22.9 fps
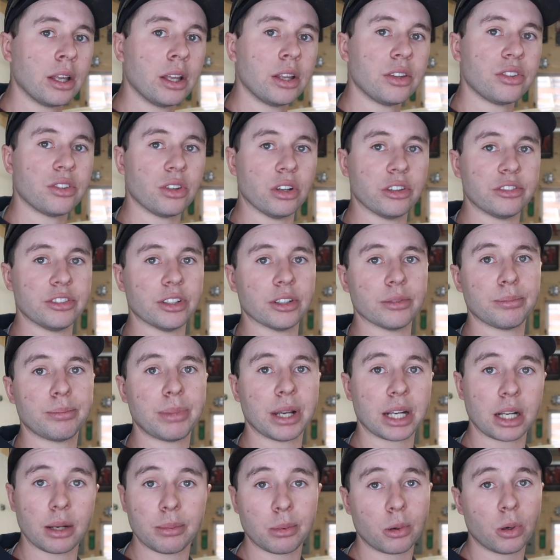So if your
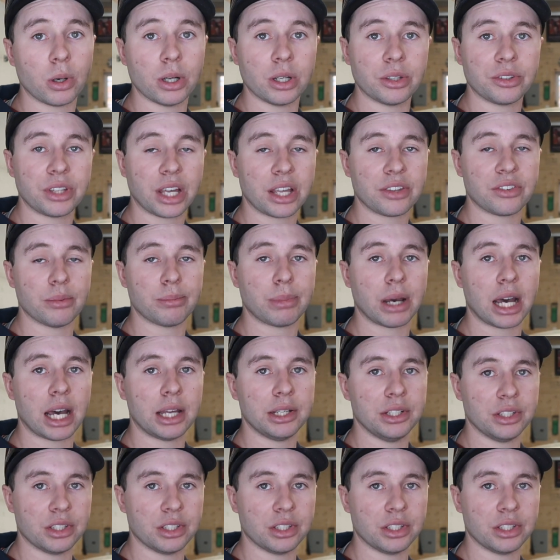pickup coil tested bad,